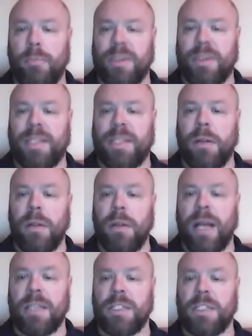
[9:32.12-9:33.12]
Brazil
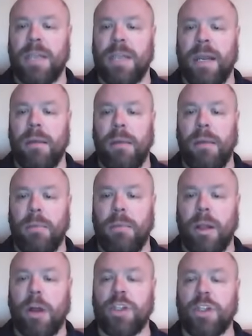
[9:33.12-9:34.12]
has uh,
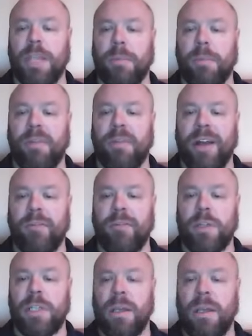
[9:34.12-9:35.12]
largely above
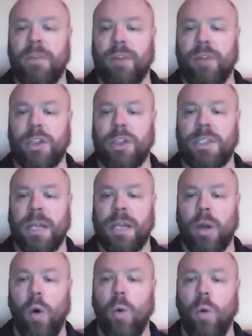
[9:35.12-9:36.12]
average versus a
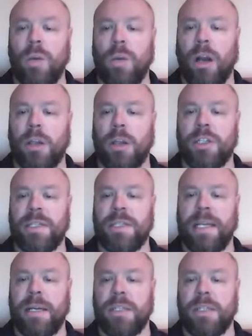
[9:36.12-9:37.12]
cold
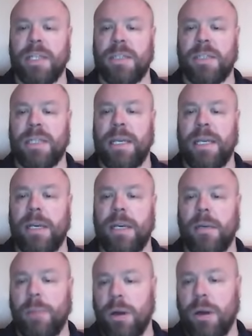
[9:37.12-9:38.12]
Argentina, as you can see
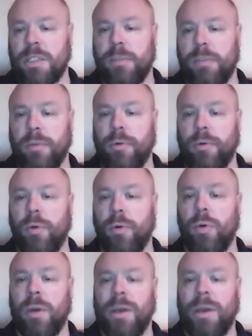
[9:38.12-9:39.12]
here, parts of
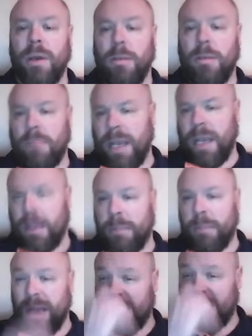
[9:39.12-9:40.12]
Peru, uh,
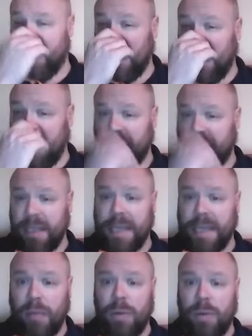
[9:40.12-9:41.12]
Bolivia. I think
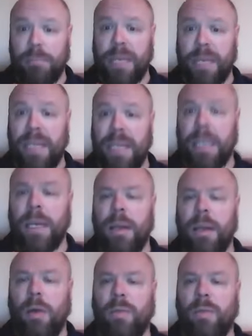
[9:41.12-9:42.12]
that would be
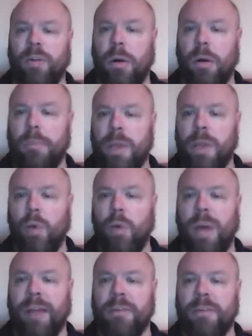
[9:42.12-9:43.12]
We've got
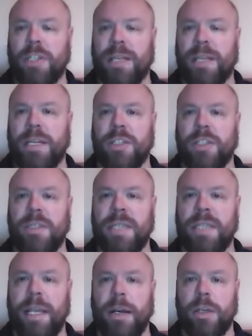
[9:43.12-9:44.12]
below average
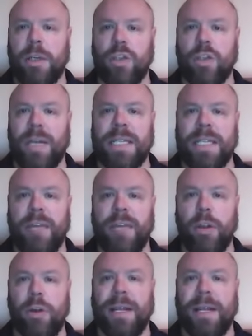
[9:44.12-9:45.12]
conditions here. So let's have a
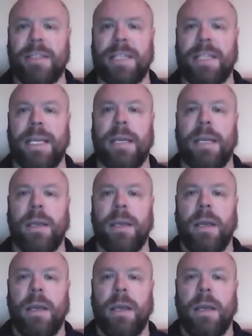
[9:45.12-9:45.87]
look and see